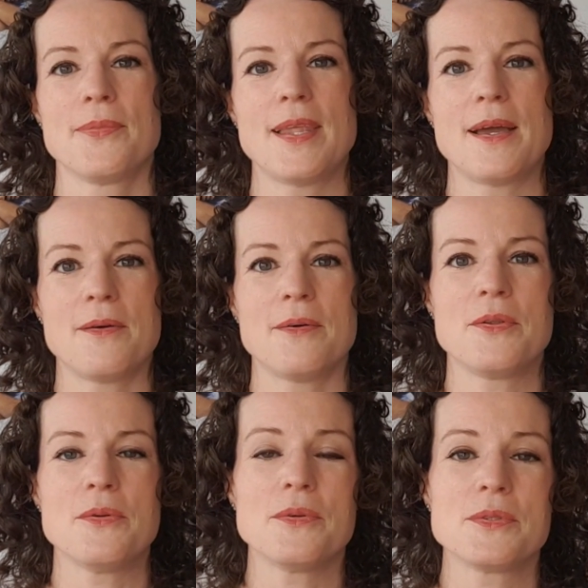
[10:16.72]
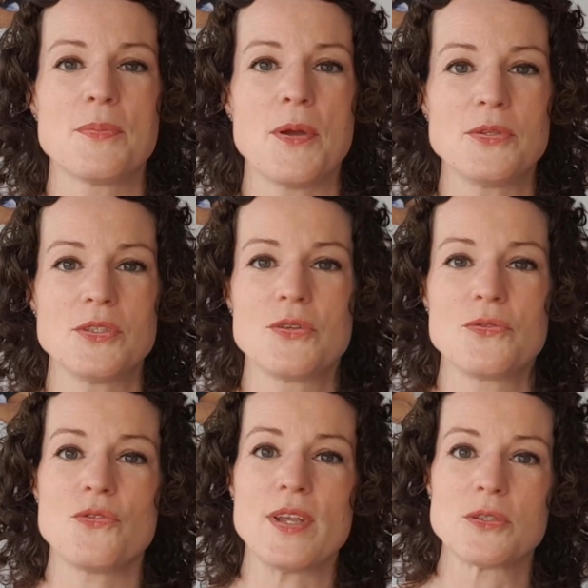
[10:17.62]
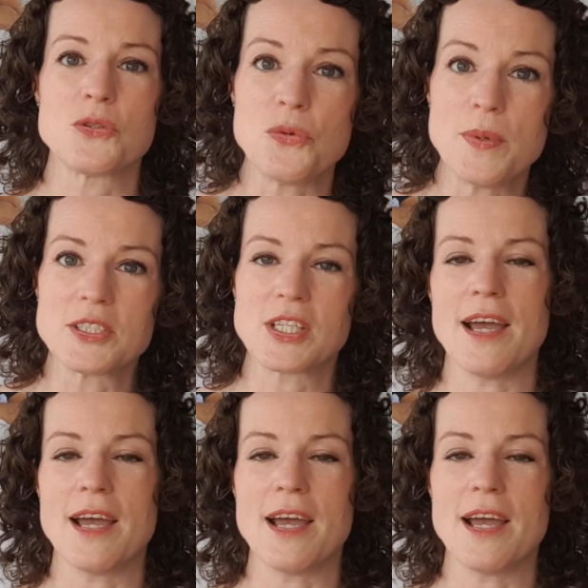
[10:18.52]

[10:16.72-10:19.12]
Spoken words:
Now, you're not supposed to drink too much